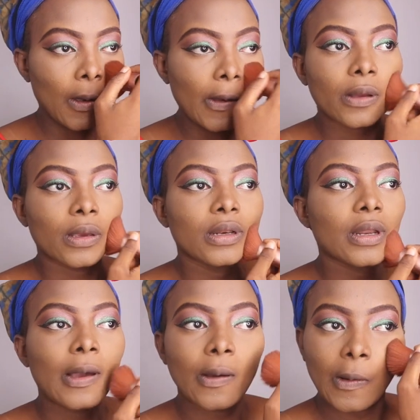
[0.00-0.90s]
Okay,
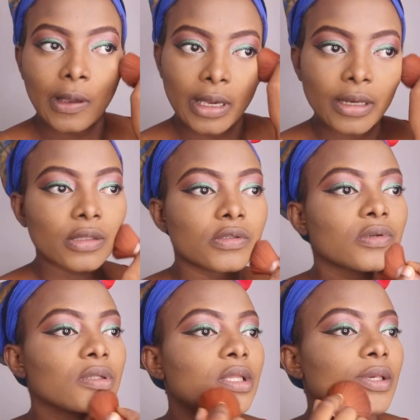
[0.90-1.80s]
now getting to
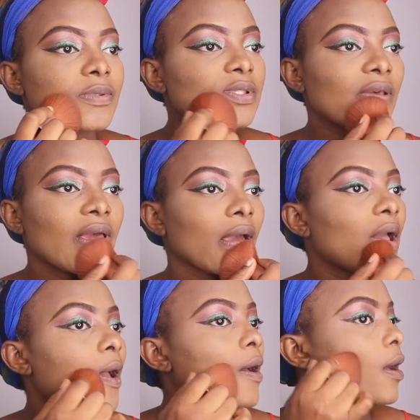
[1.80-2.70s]
the lipstick.
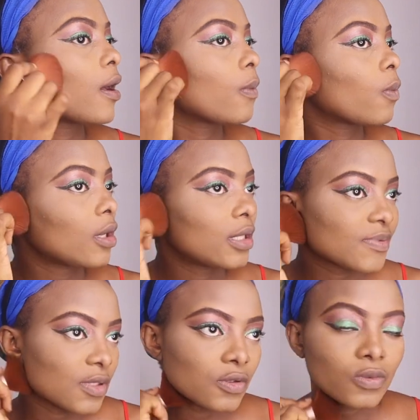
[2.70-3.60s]
What
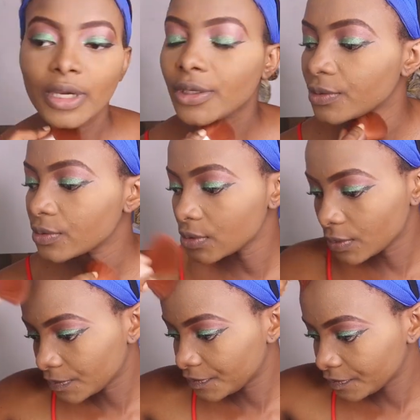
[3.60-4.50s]
lipstick do I use?
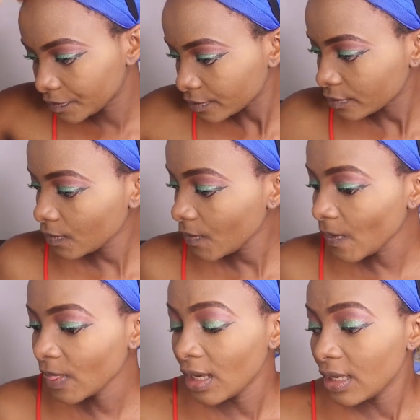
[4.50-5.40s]

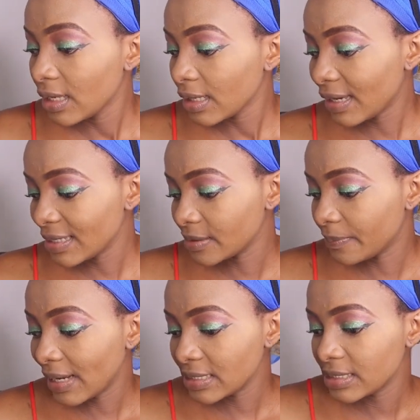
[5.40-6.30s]
Guys, the
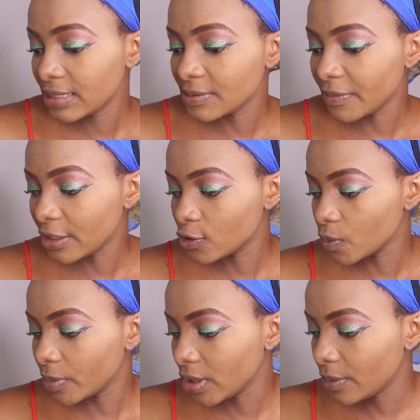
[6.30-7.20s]
party is meant to
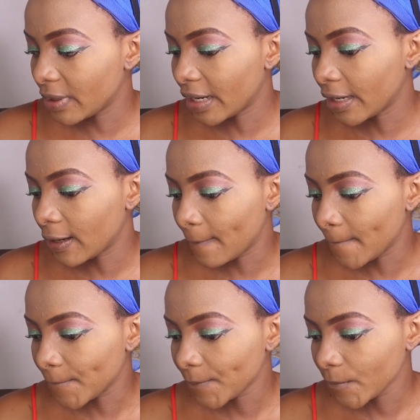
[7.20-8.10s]
be by
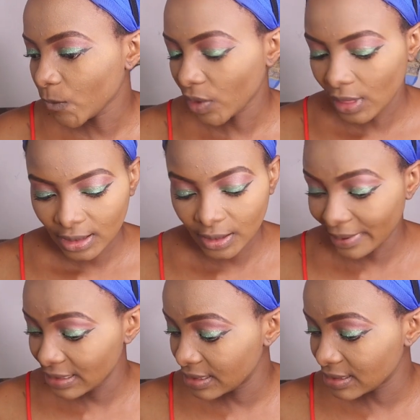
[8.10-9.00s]
the
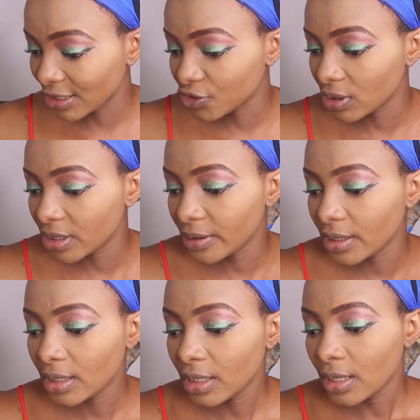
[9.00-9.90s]
party is actually
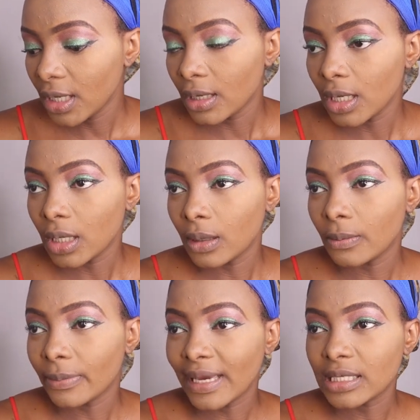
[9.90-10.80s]

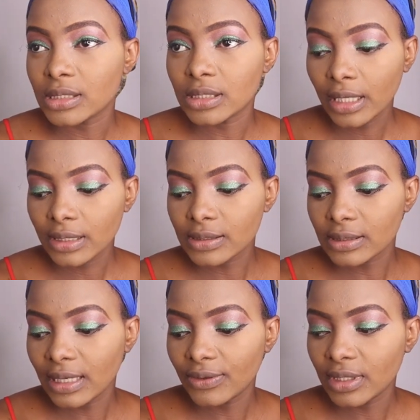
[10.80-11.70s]
by 6
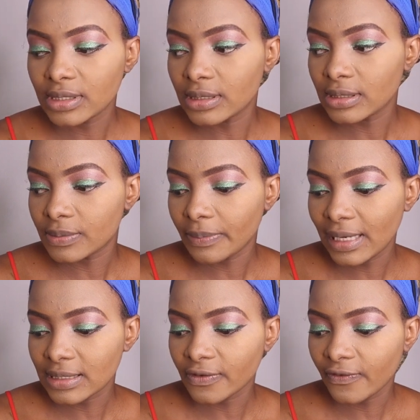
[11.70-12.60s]
and this is
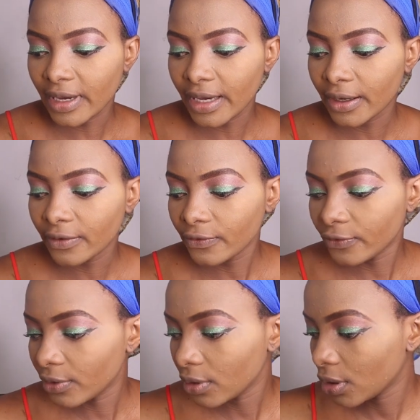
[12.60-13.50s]
past 5.